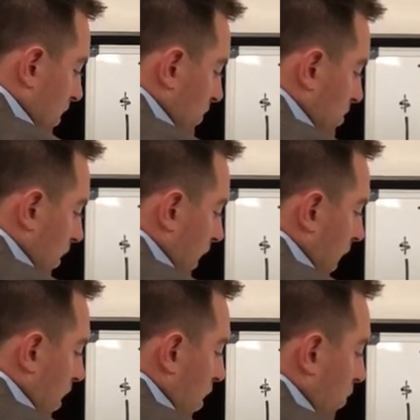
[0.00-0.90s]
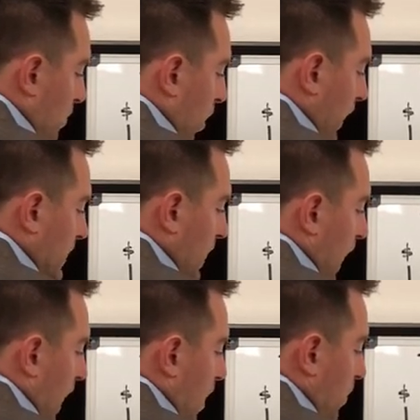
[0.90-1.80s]
started out, oh, the market's
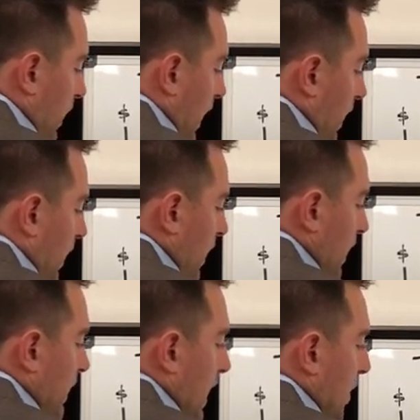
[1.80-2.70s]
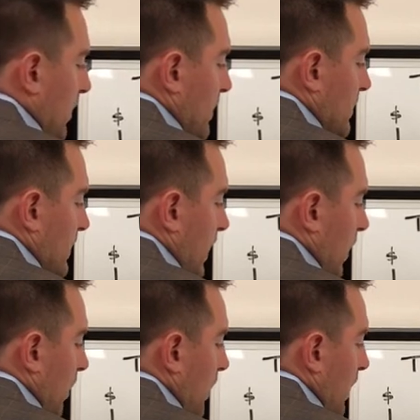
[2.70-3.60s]
hot. Okay, now I'm going to
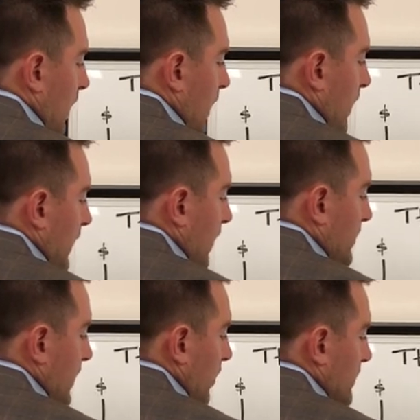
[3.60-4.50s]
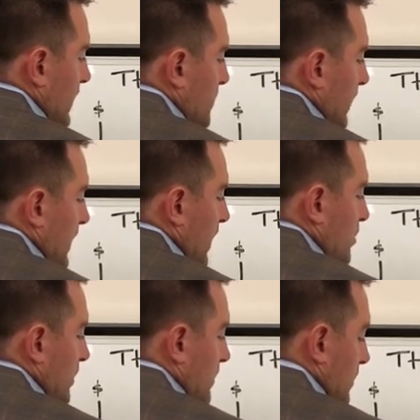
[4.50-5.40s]
sell. Now, sellers'
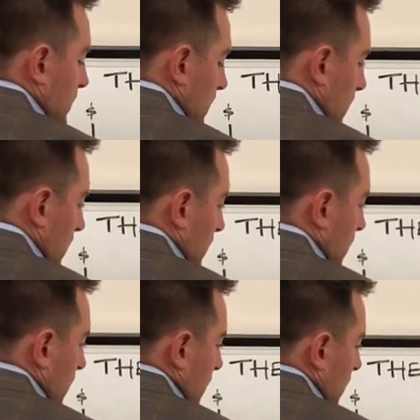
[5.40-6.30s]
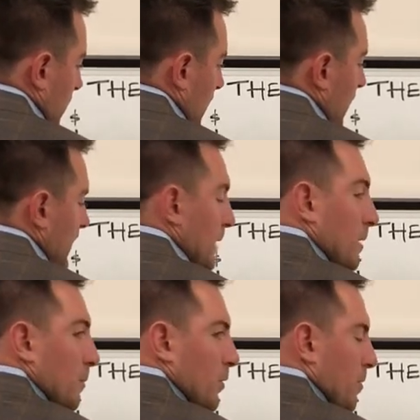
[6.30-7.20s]
expectations, kind of
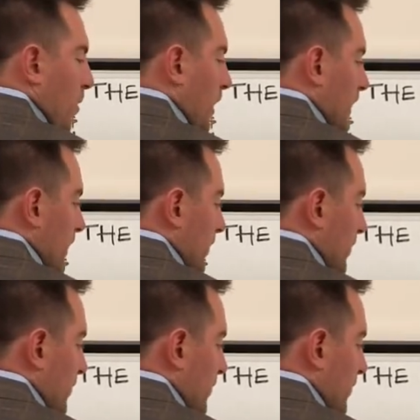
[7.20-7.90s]
keeping up with the market,